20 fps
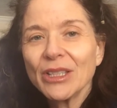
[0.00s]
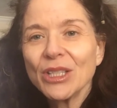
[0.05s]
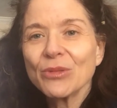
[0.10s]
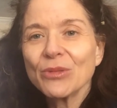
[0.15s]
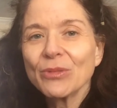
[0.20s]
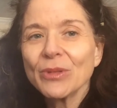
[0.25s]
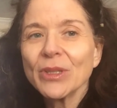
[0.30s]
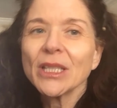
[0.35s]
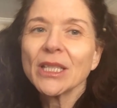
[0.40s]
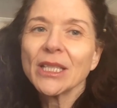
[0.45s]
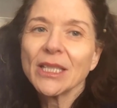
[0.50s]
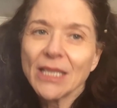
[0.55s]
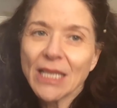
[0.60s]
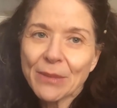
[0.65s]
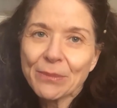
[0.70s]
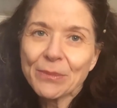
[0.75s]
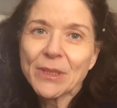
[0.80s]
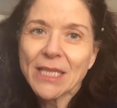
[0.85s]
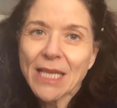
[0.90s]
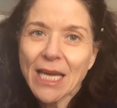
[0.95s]
really an
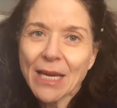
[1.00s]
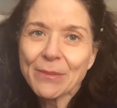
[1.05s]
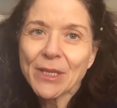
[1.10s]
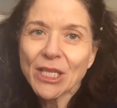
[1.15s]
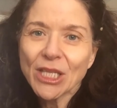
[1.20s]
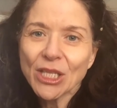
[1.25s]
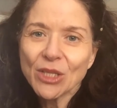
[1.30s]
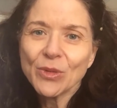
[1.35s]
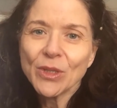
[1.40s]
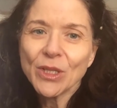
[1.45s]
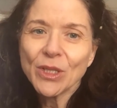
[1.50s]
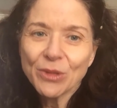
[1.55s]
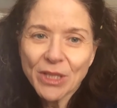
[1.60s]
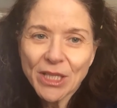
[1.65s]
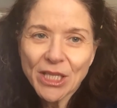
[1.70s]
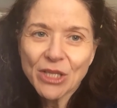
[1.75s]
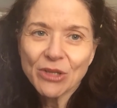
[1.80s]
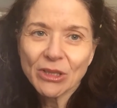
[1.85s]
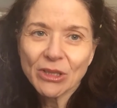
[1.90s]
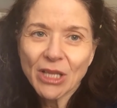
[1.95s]
epidemic. We don't
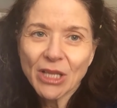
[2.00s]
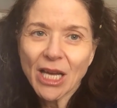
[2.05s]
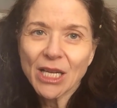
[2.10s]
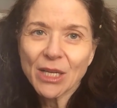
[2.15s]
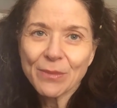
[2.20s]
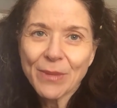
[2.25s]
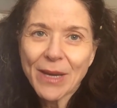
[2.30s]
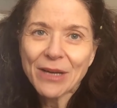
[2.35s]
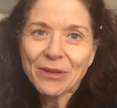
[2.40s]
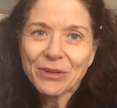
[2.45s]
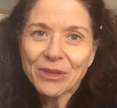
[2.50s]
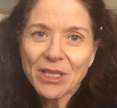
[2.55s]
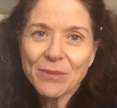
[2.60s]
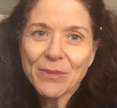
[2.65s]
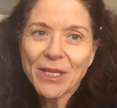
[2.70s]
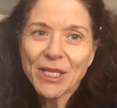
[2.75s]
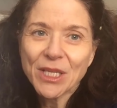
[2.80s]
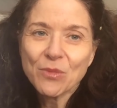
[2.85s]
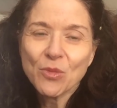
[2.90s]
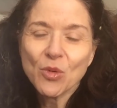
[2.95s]
hear a lot about them
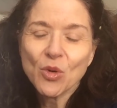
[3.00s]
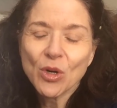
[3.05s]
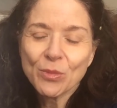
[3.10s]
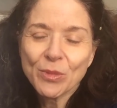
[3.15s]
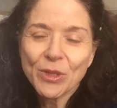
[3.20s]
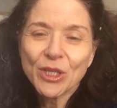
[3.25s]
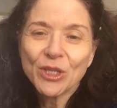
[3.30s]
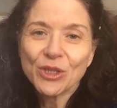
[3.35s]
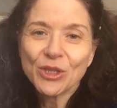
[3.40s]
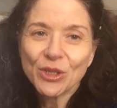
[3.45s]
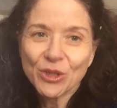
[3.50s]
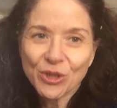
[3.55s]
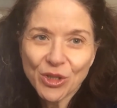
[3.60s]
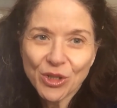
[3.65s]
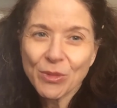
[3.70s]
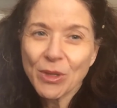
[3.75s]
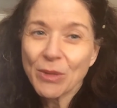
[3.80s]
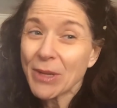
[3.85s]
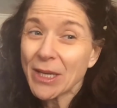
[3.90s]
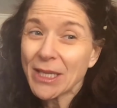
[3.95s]
anymore because there's so
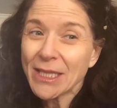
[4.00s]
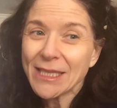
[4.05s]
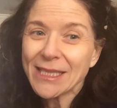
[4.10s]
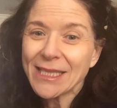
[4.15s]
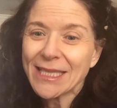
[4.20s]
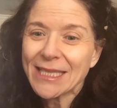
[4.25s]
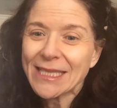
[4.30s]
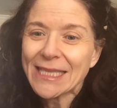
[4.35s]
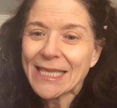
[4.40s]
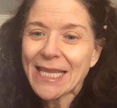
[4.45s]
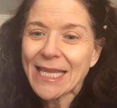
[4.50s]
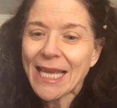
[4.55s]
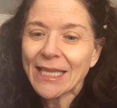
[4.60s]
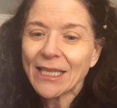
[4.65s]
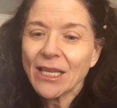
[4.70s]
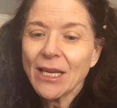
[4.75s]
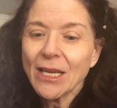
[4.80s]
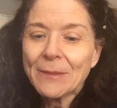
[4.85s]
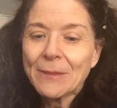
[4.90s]
many medicines that